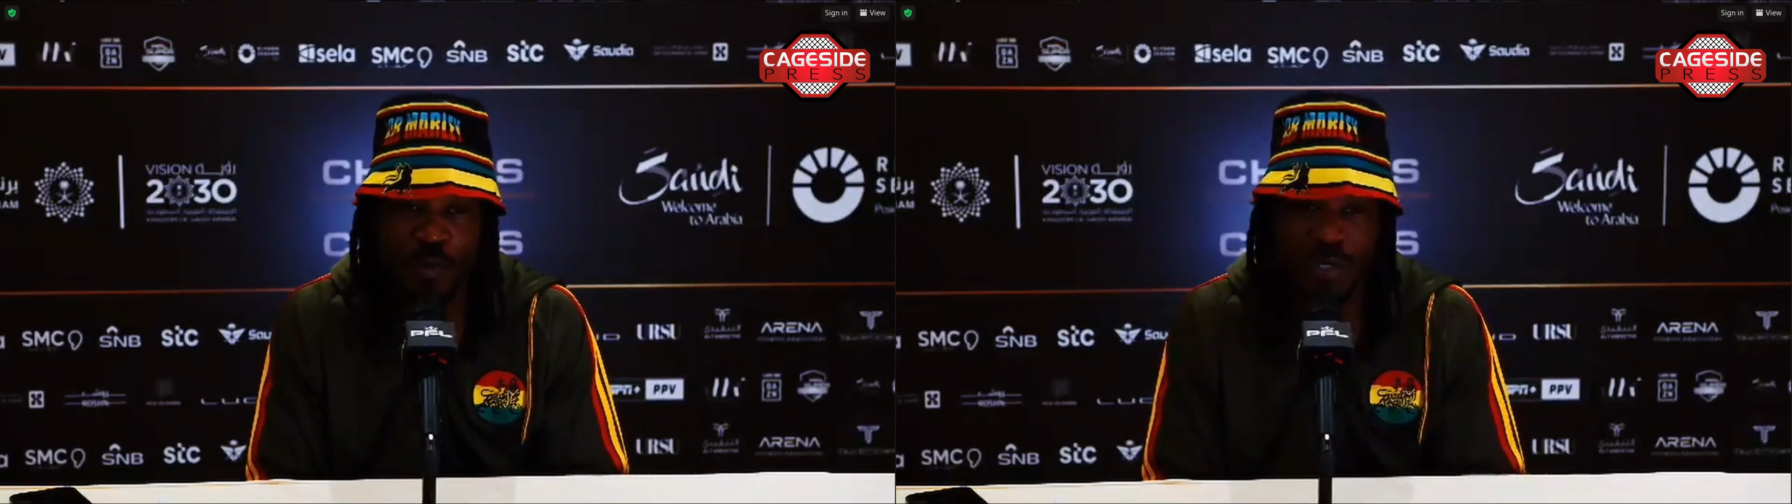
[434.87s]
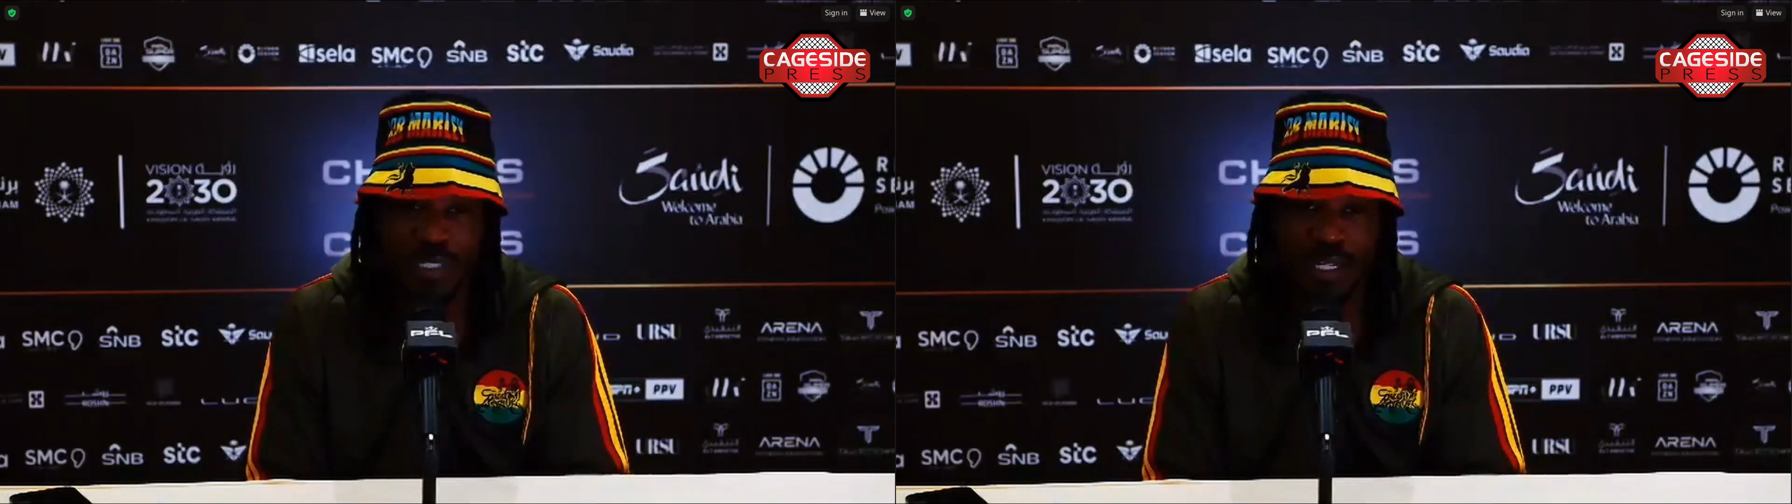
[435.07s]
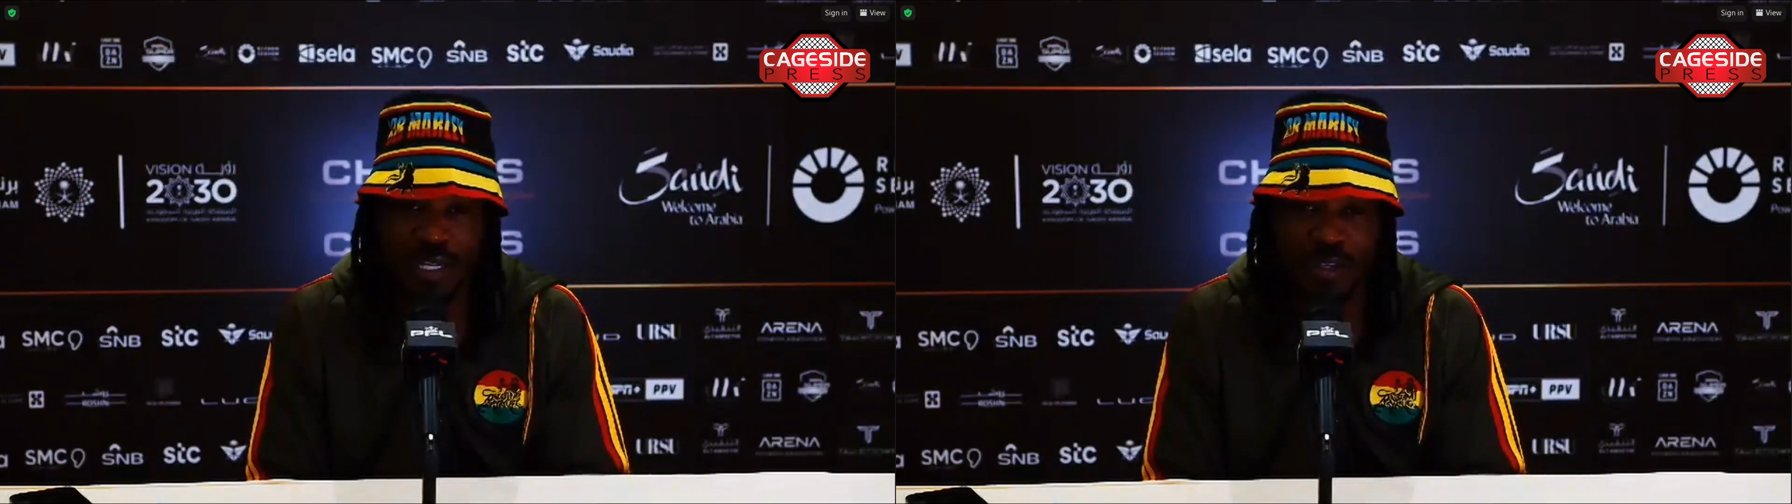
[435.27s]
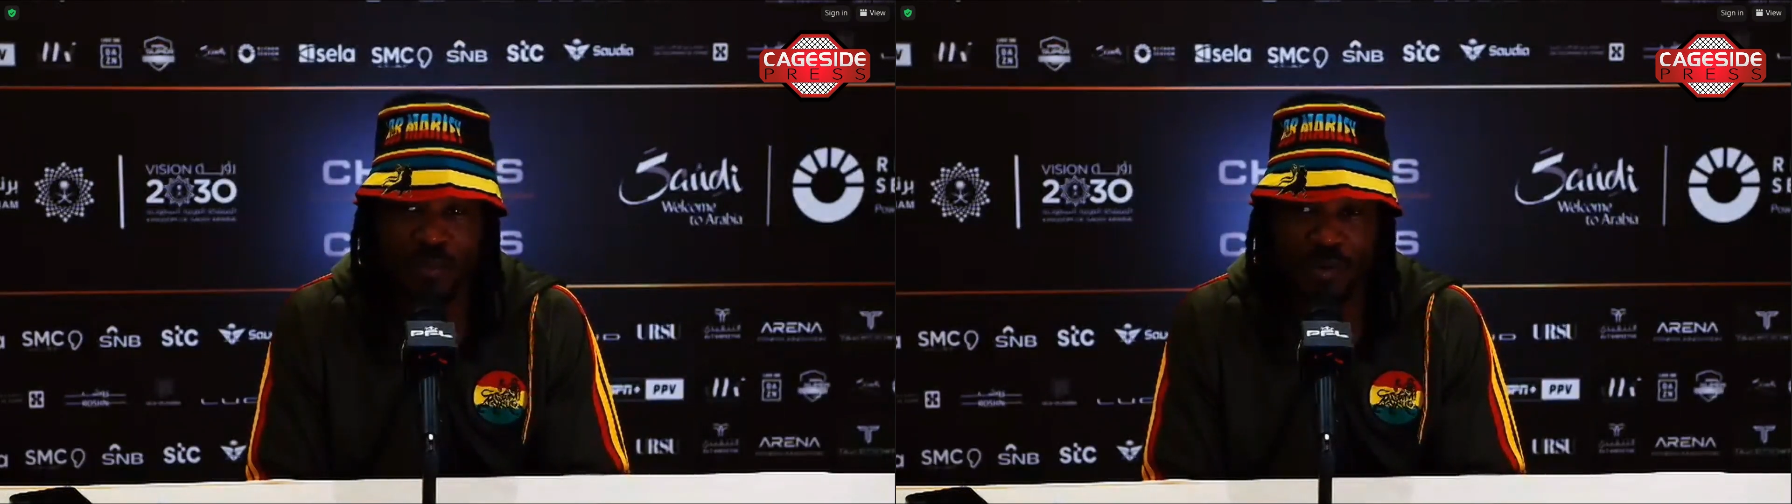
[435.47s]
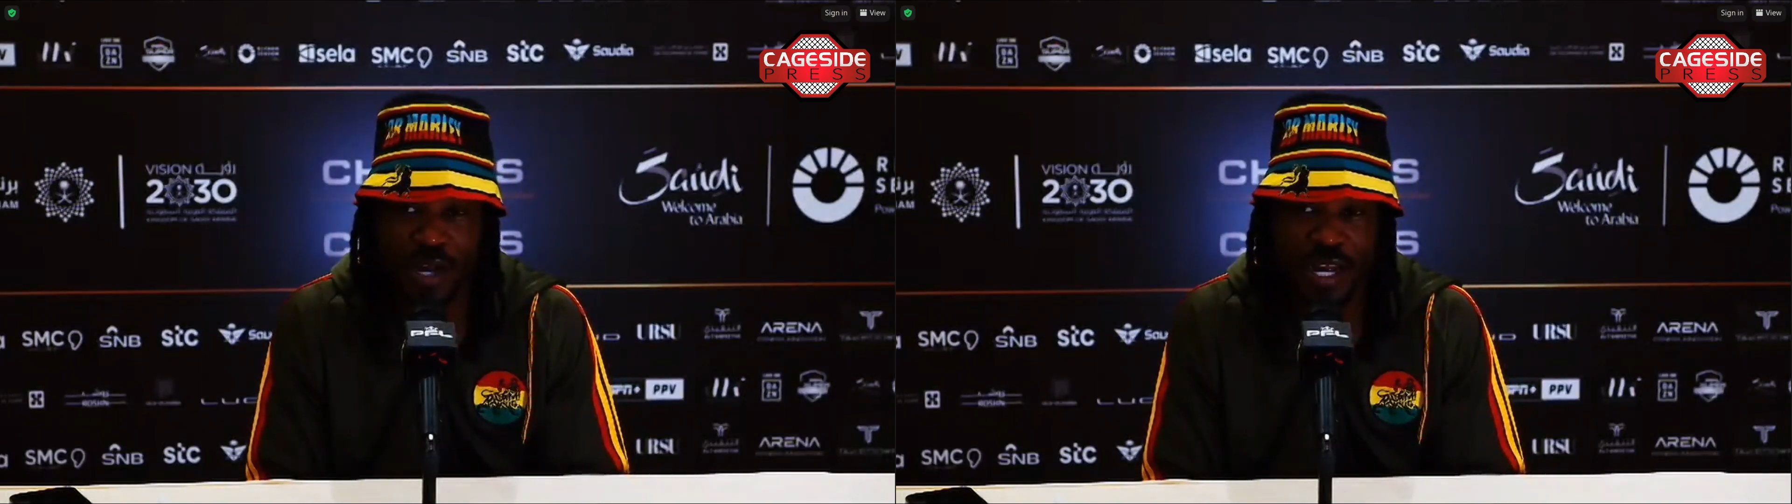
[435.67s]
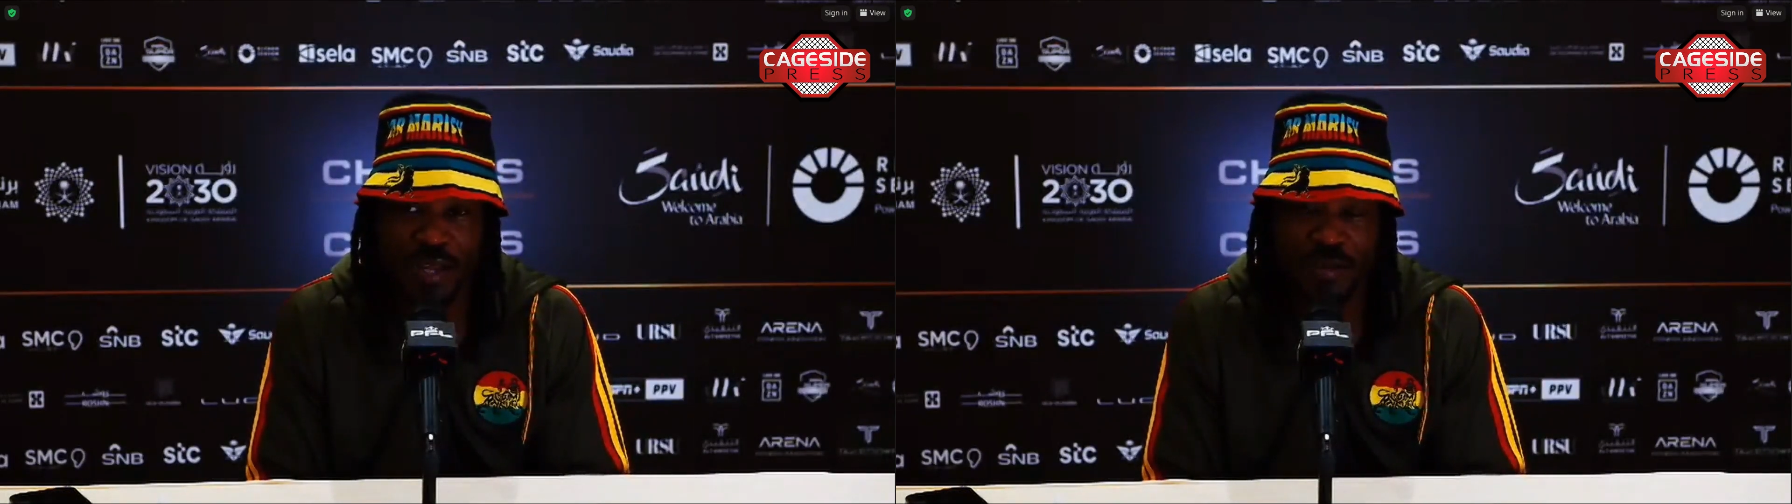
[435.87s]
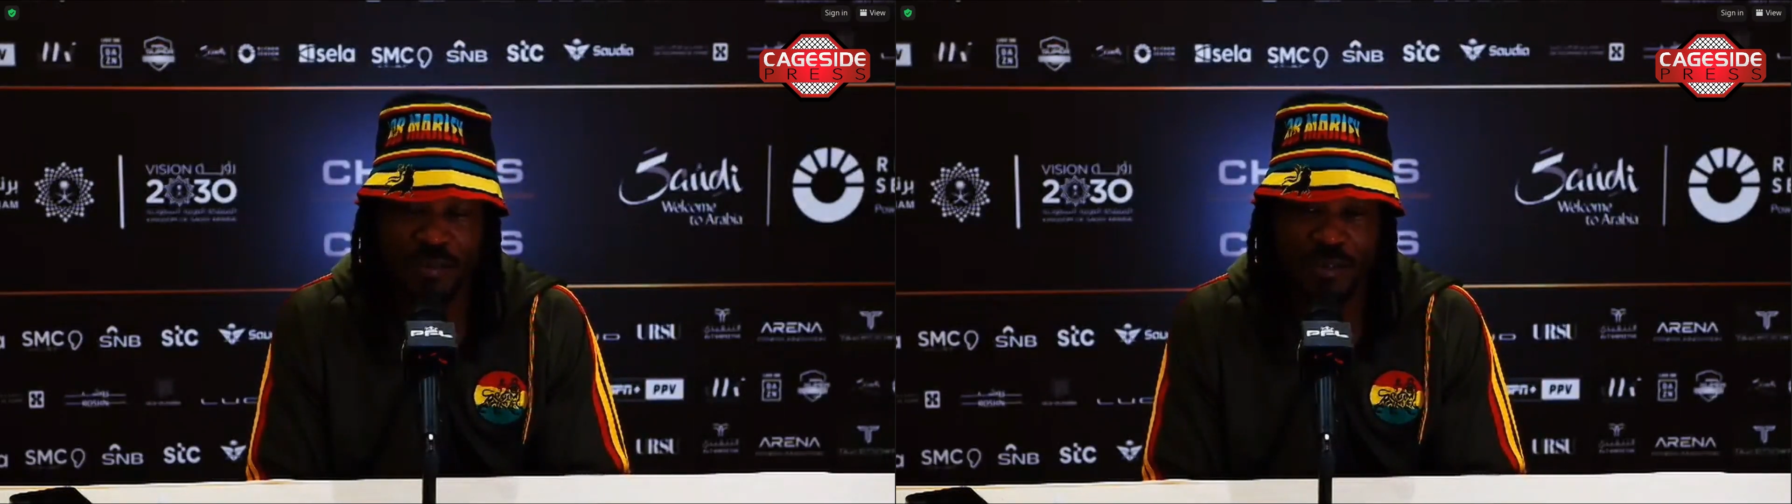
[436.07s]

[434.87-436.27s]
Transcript: was in his prime,